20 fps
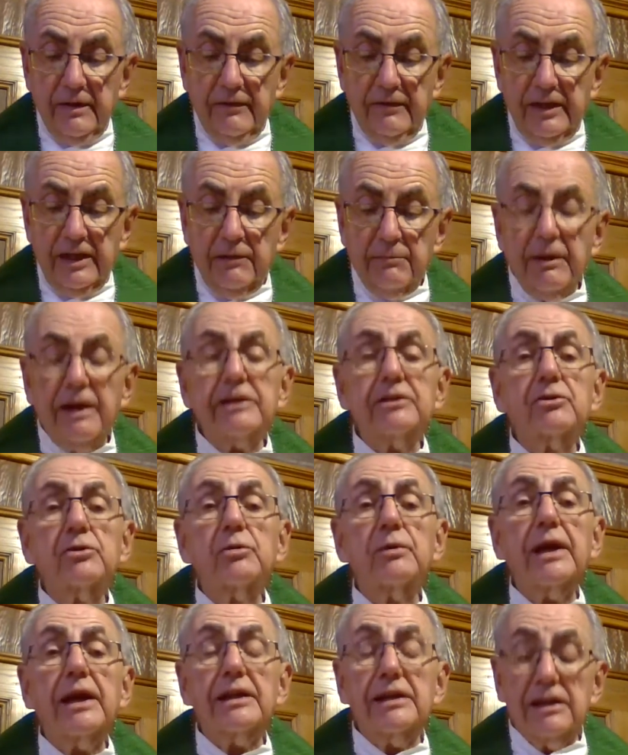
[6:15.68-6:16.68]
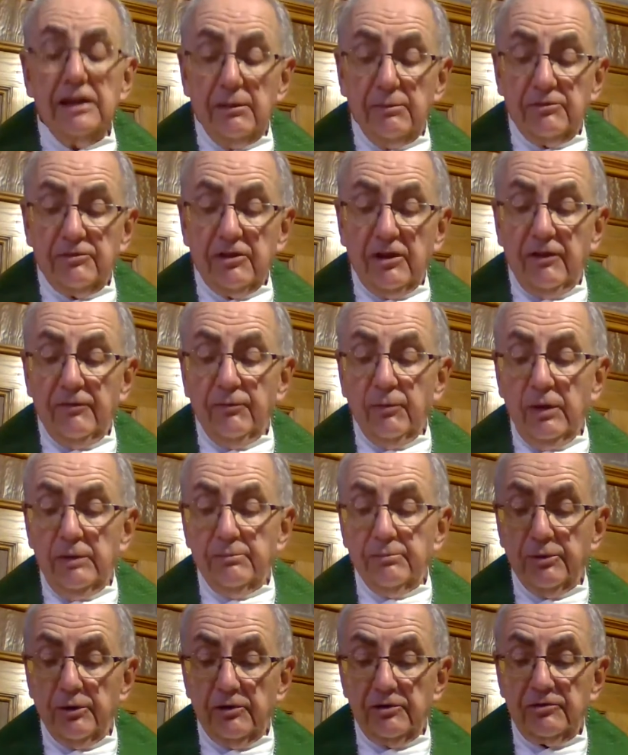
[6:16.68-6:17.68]
that he might create in himself one
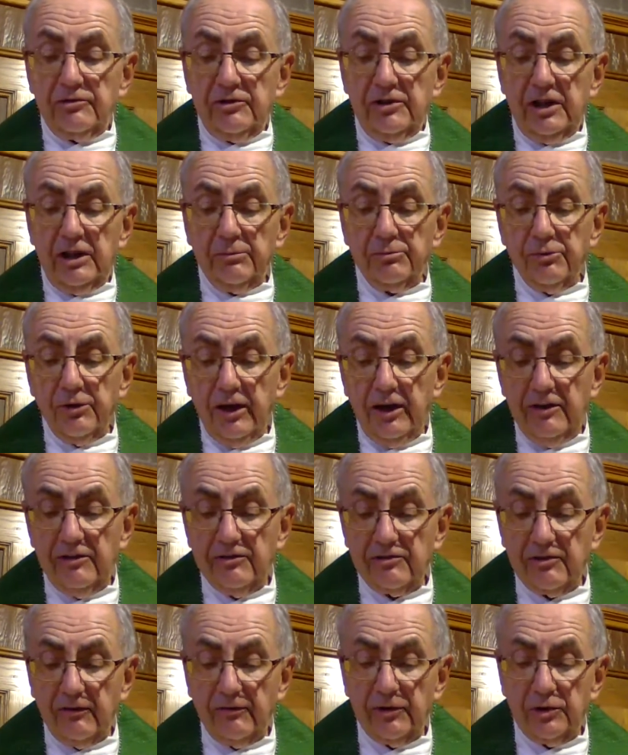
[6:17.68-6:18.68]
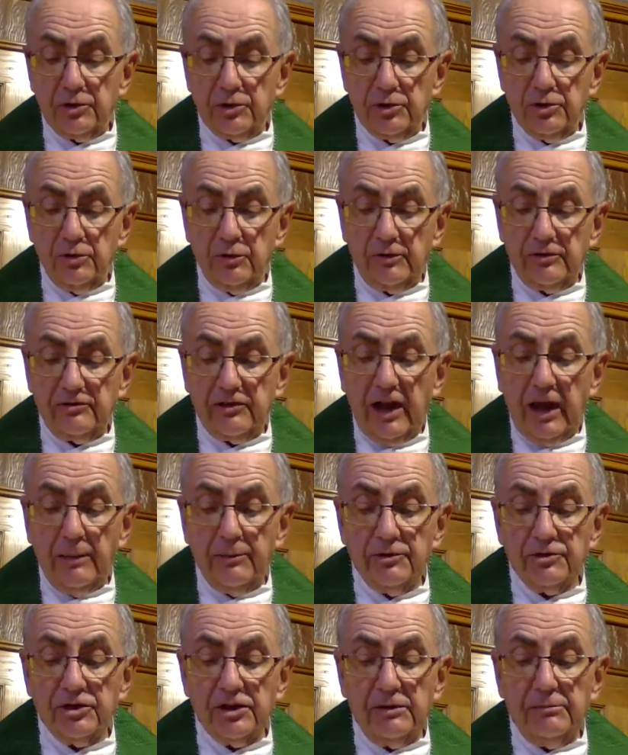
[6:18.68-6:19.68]
person in place of the two,
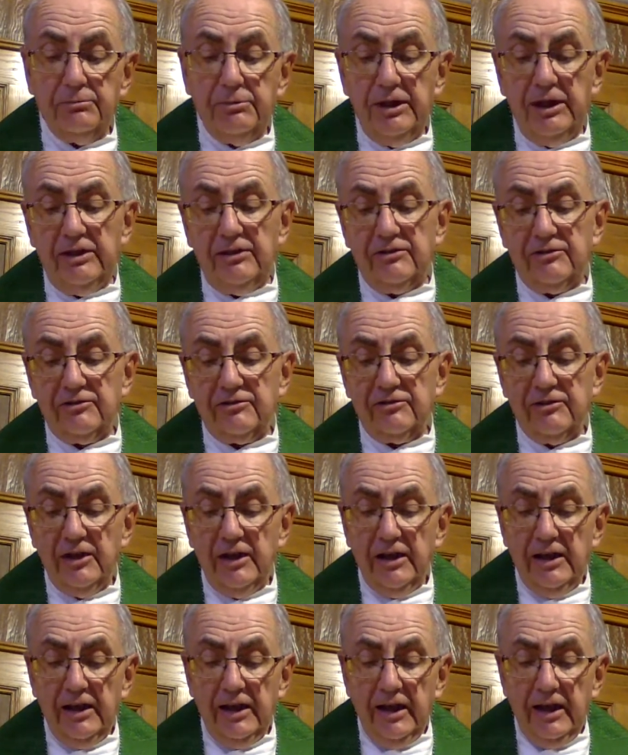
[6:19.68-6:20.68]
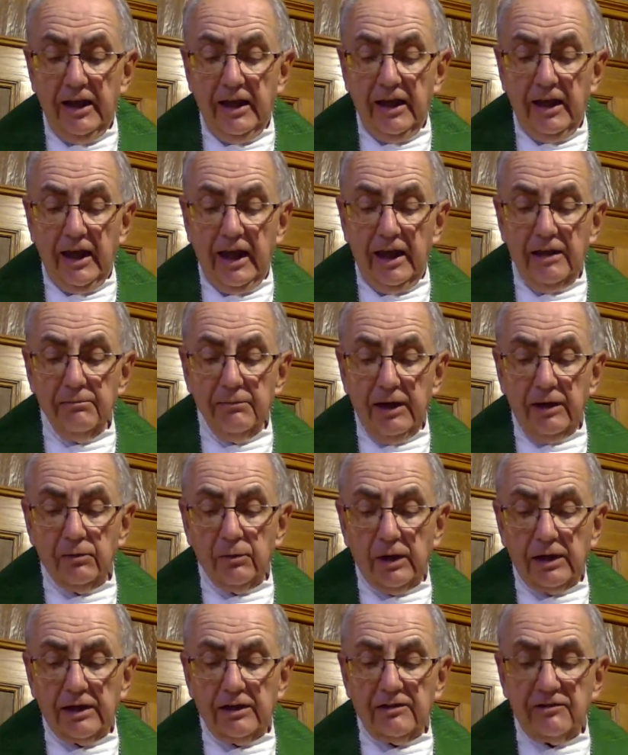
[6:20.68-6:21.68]
establishing peace, and might
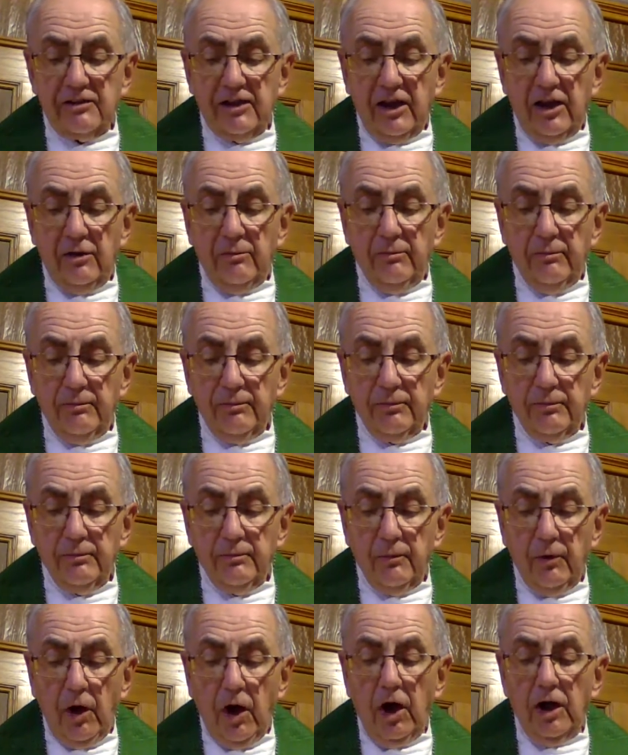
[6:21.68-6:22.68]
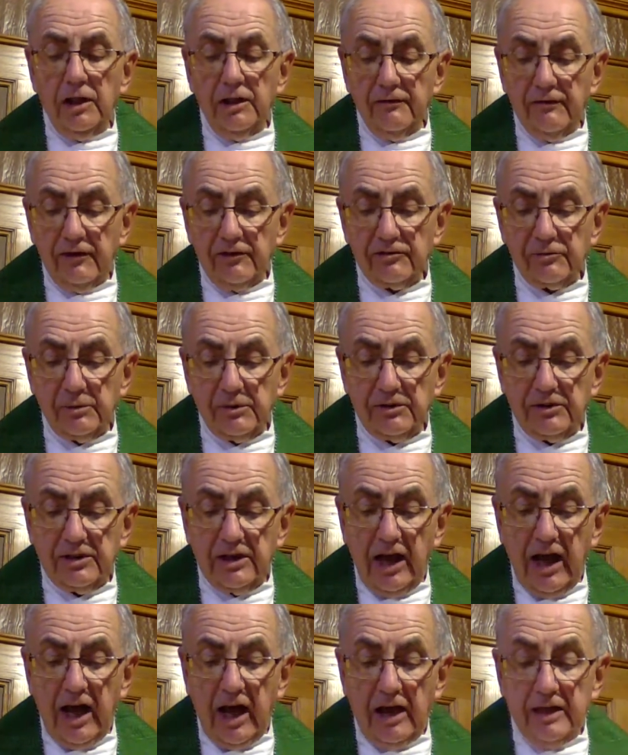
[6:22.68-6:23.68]
reconcile all of us with
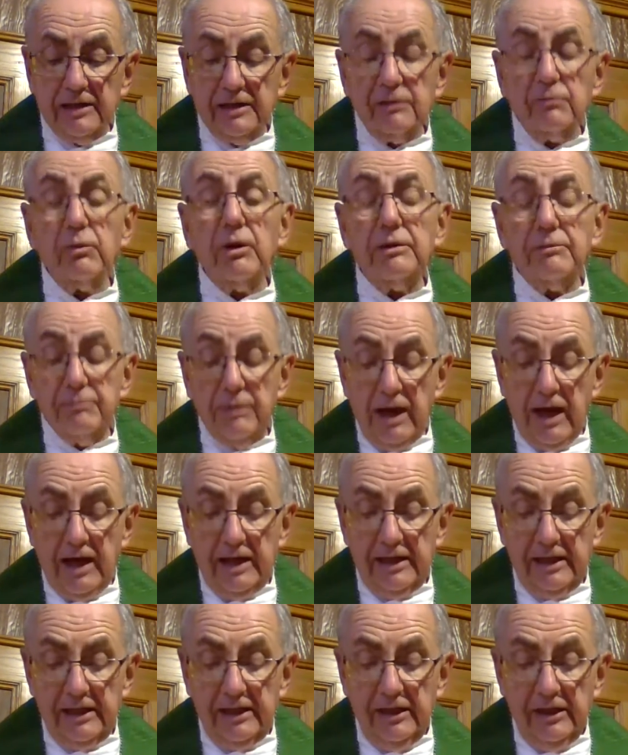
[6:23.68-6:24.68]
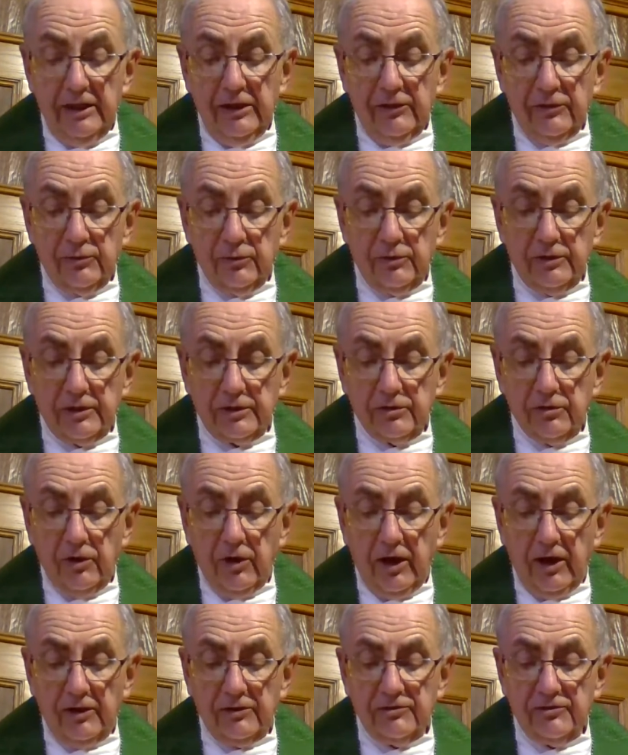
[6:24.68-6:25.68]
God in one body through the
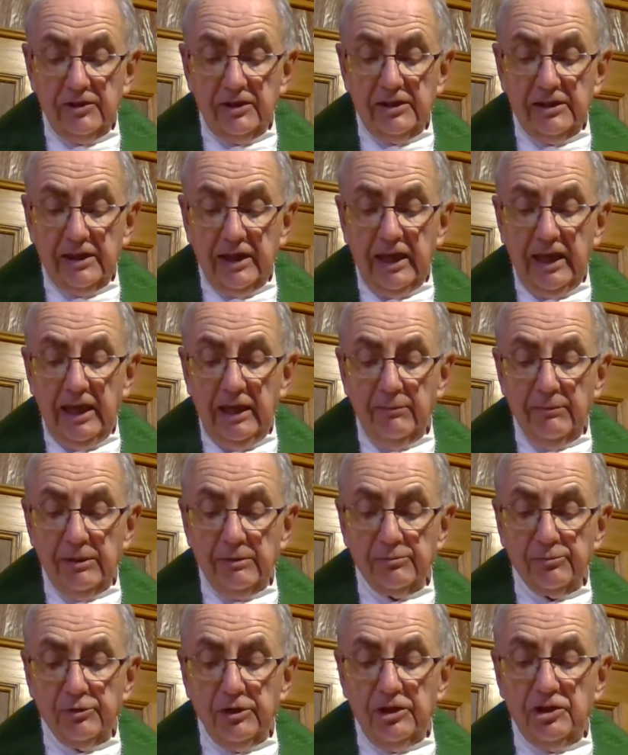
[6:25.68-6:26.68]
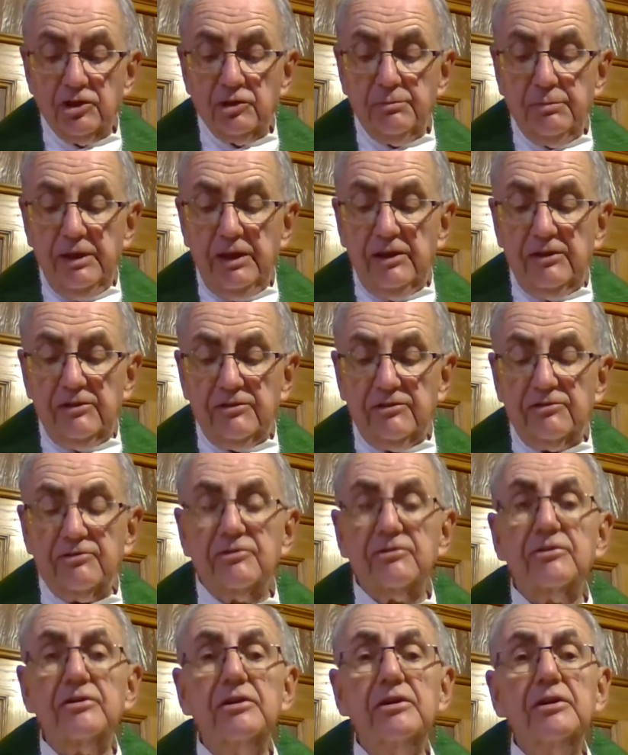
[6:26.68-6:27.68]
cross. He came and preached
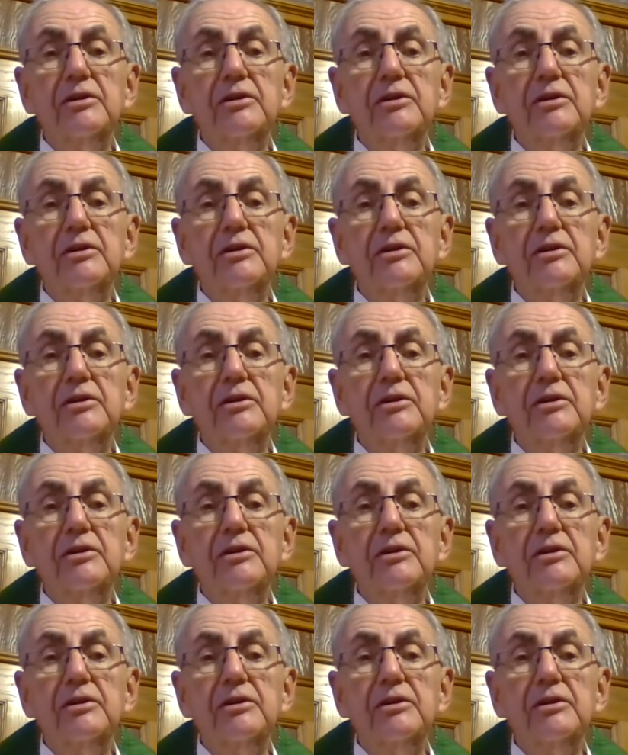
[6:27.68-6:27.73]
peace